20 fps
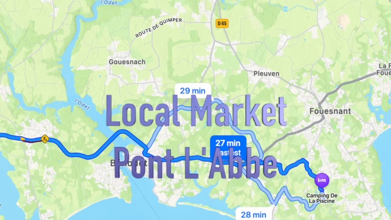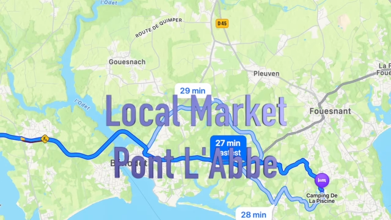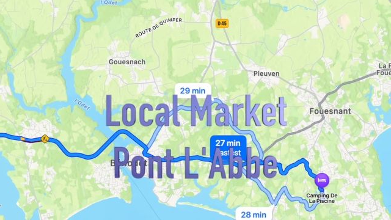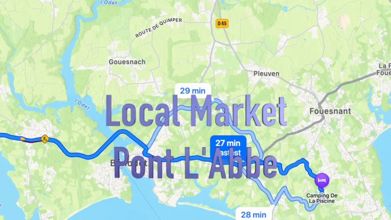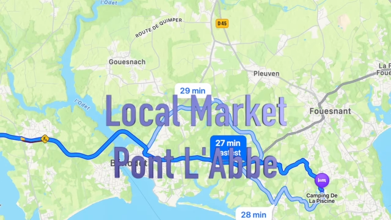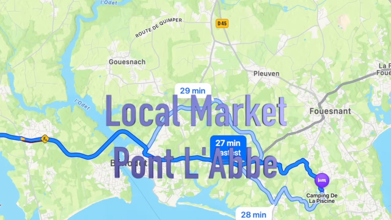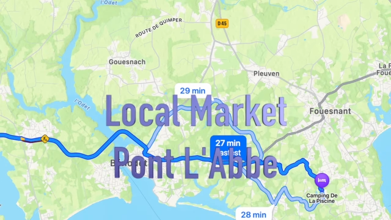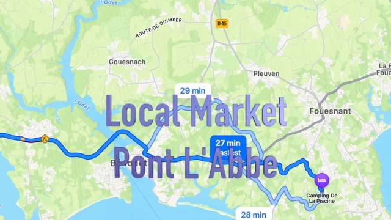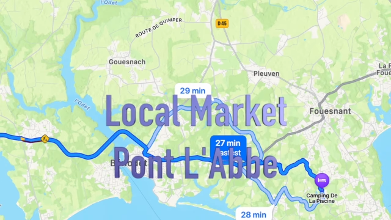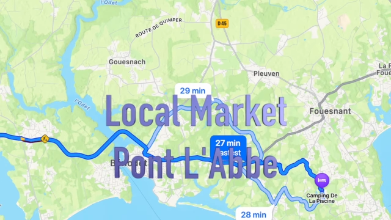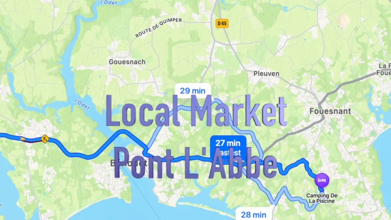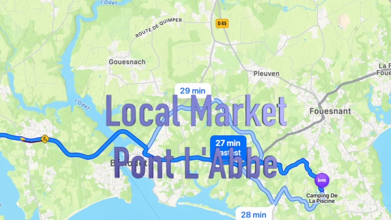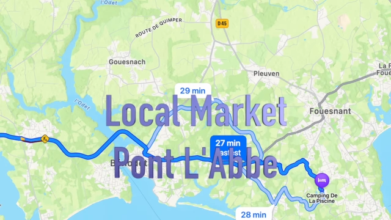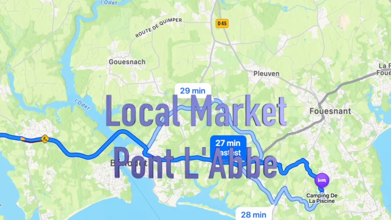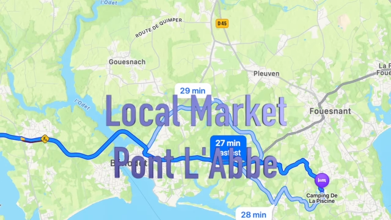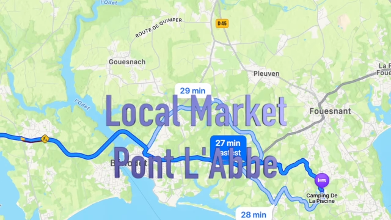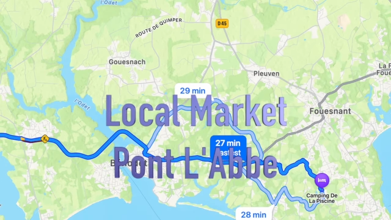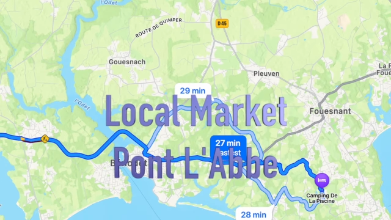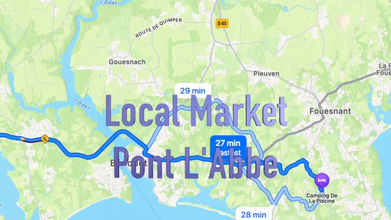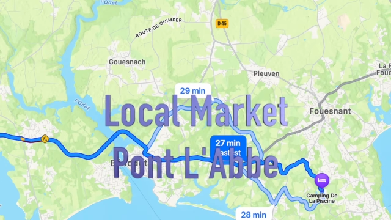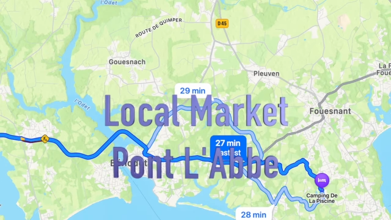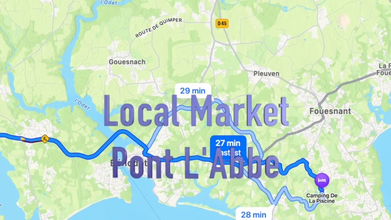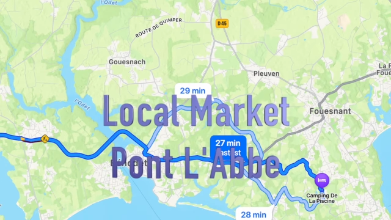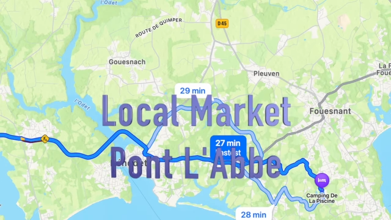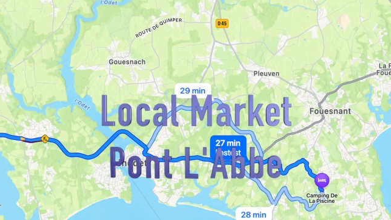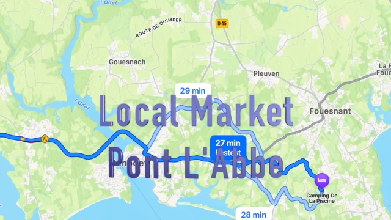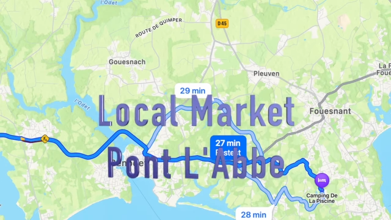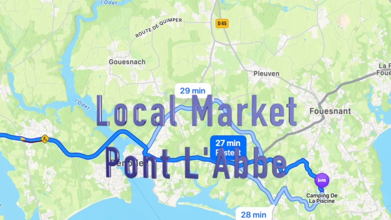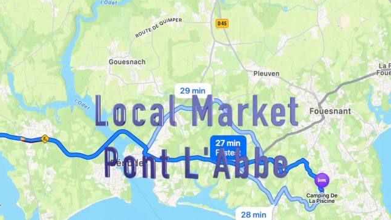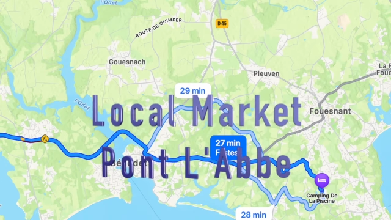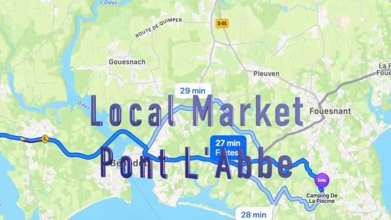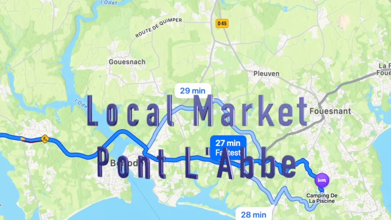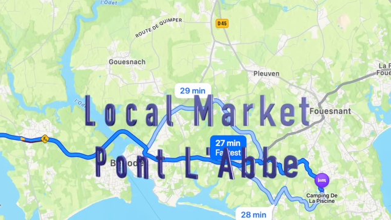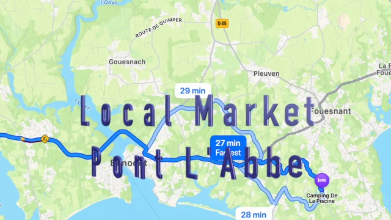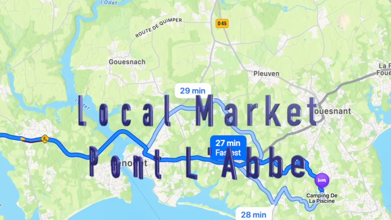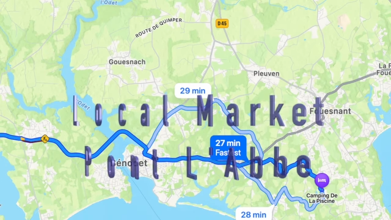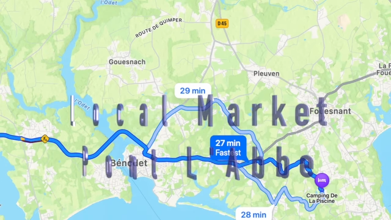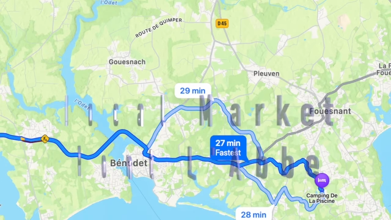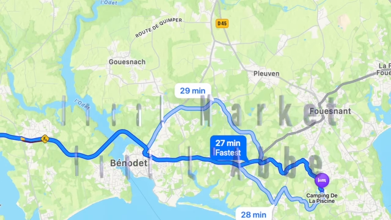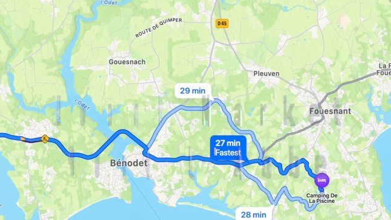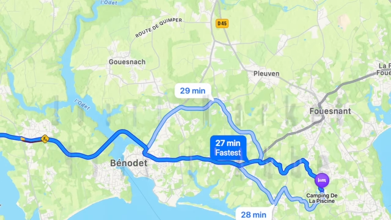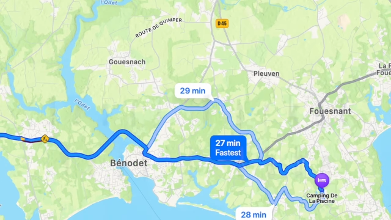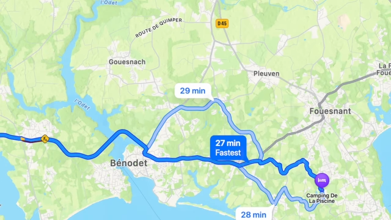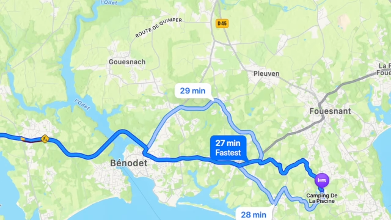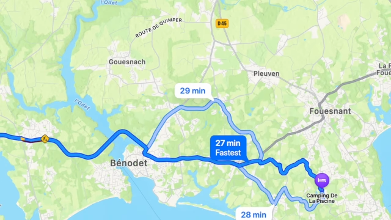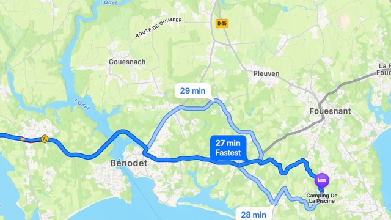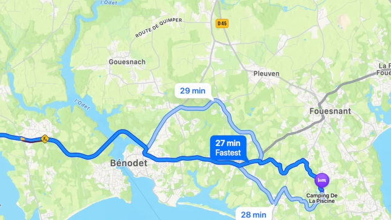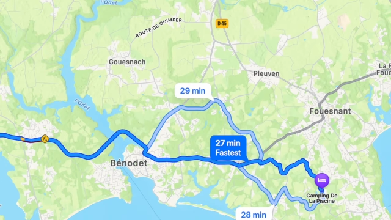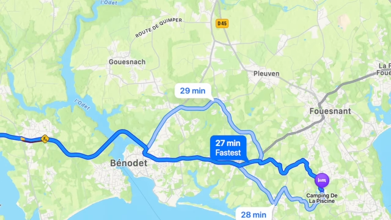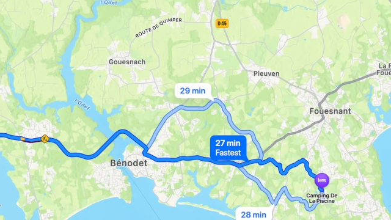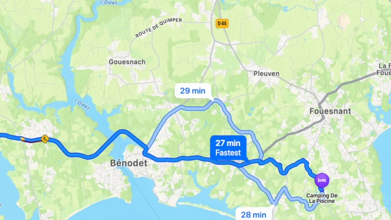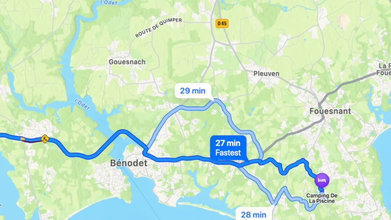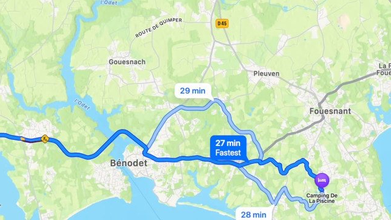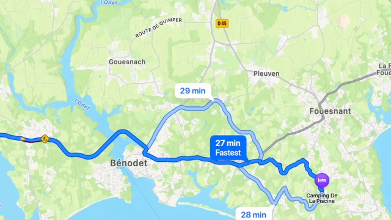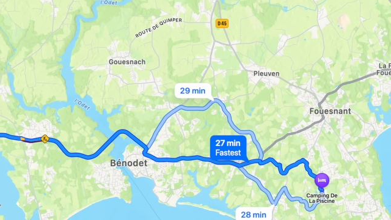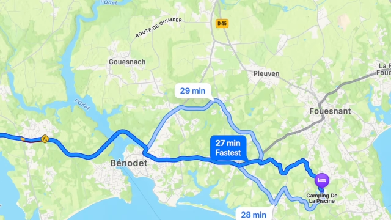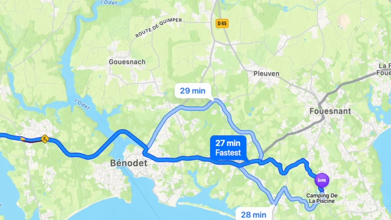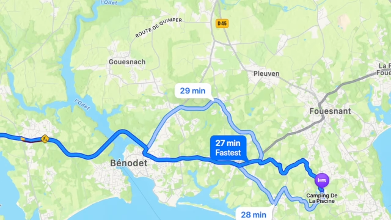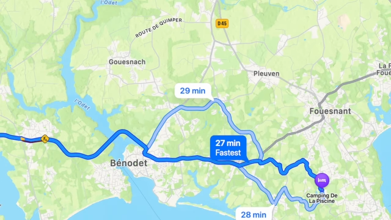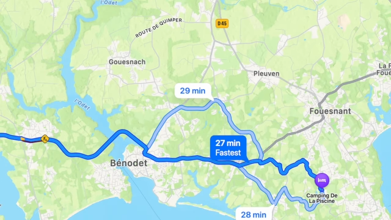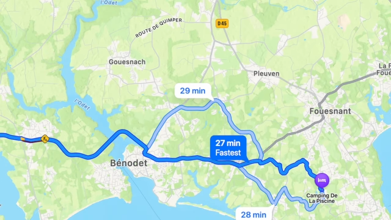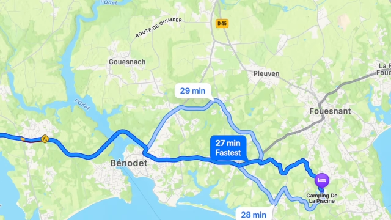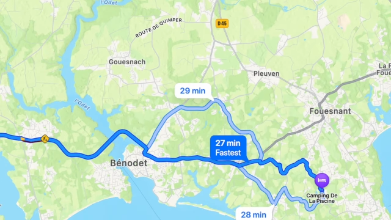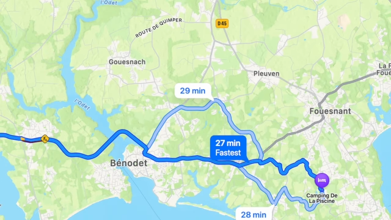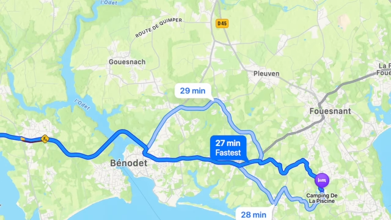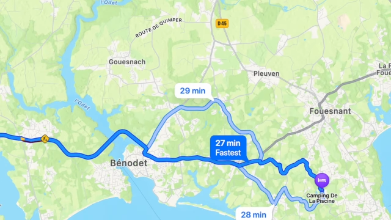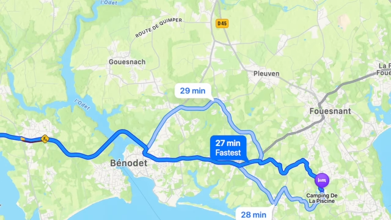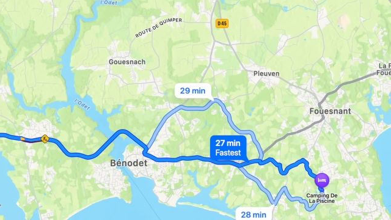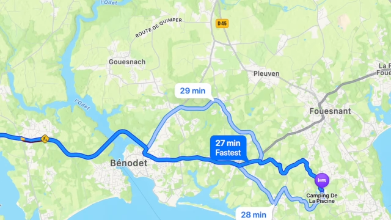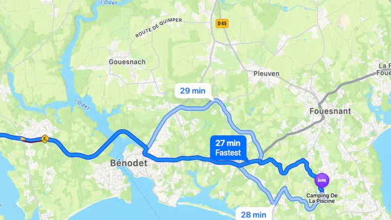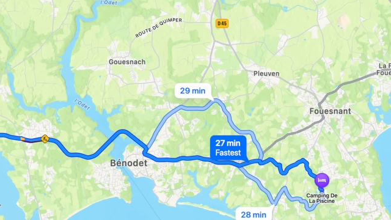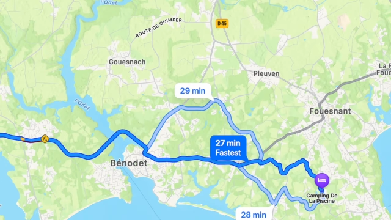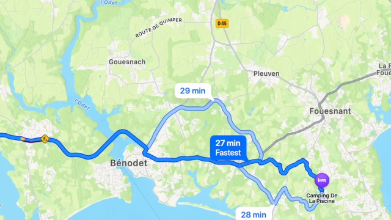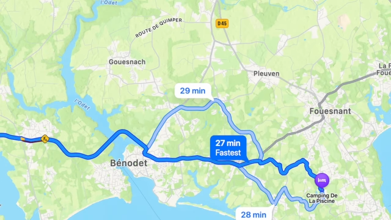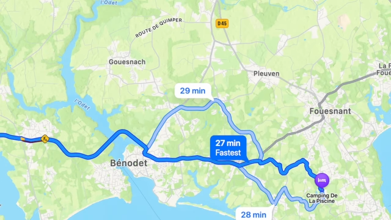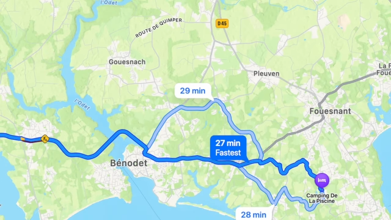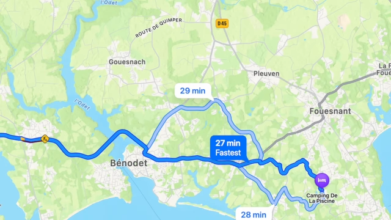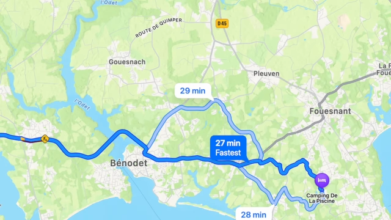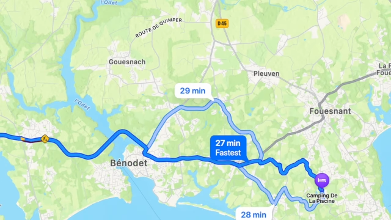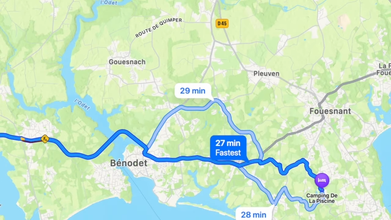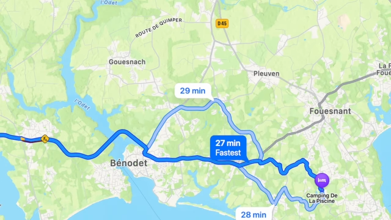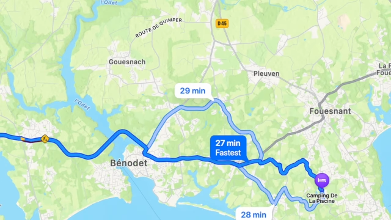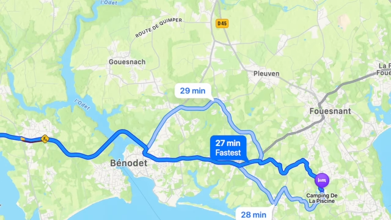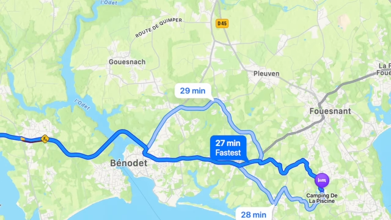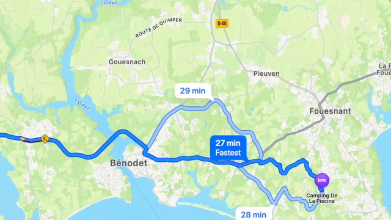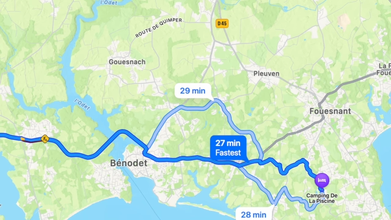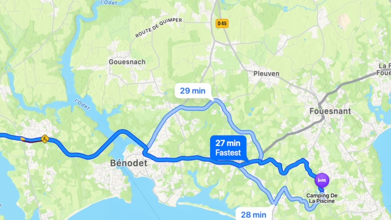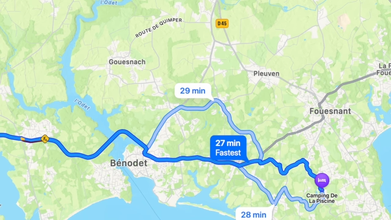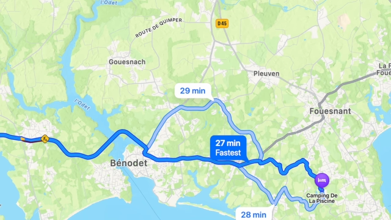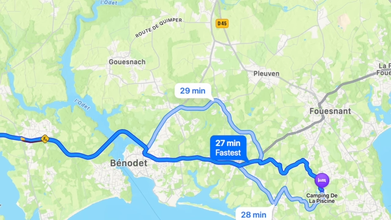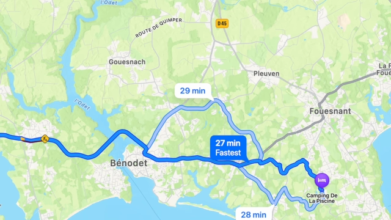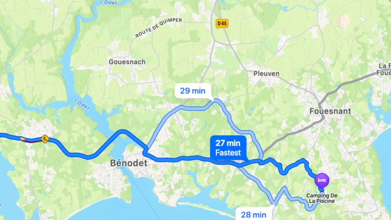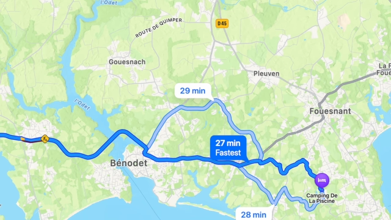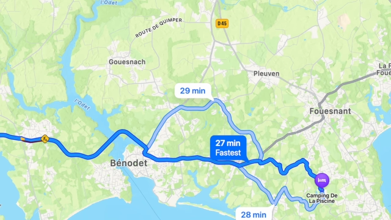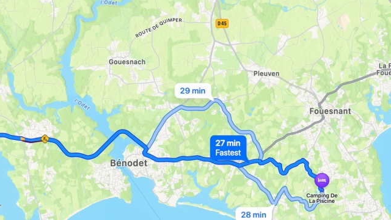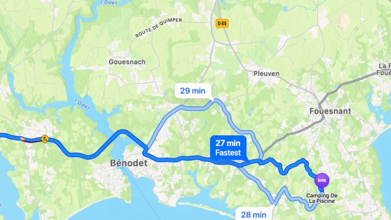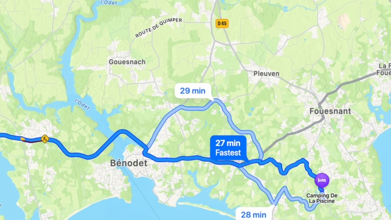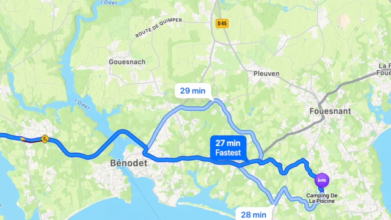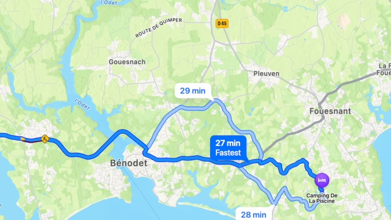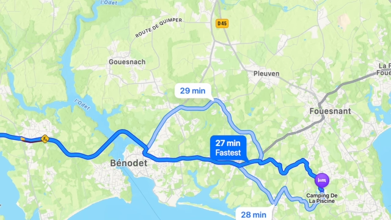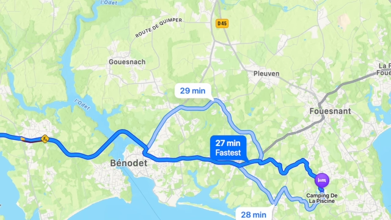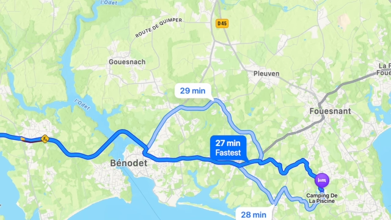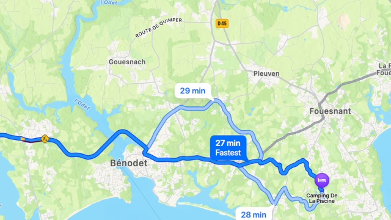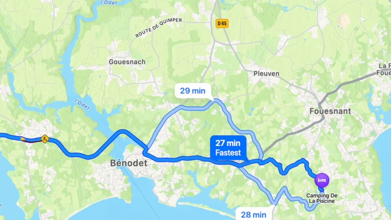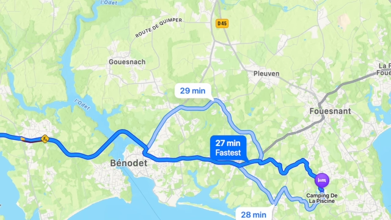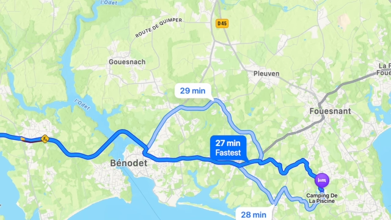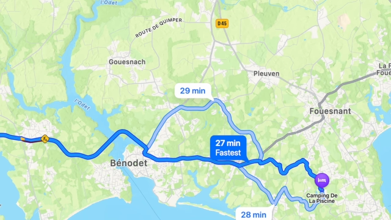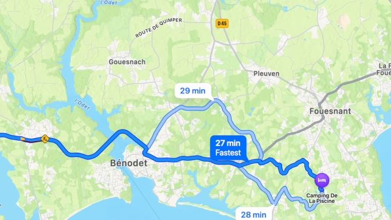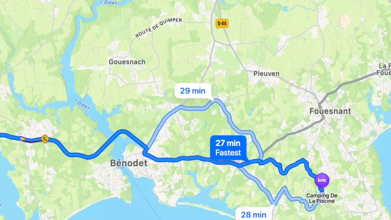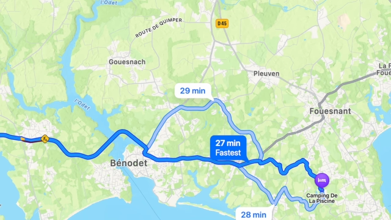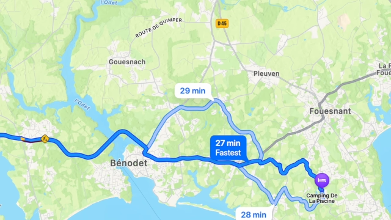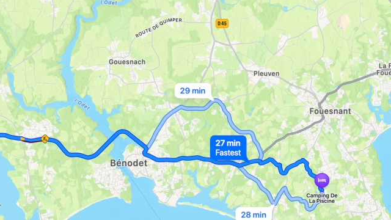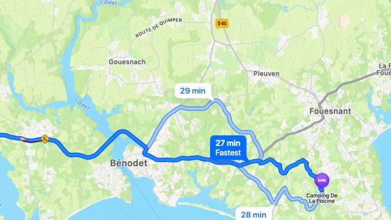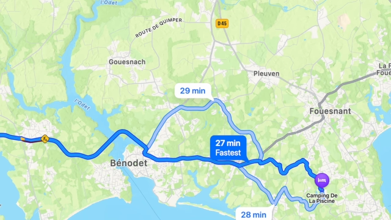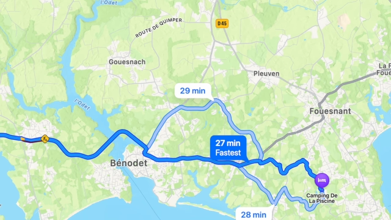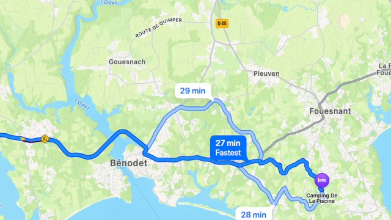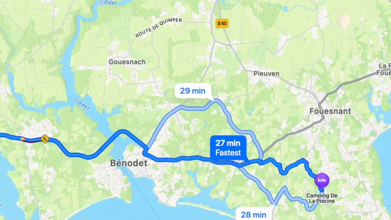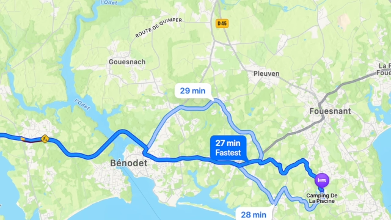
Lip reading: (no speaker visible)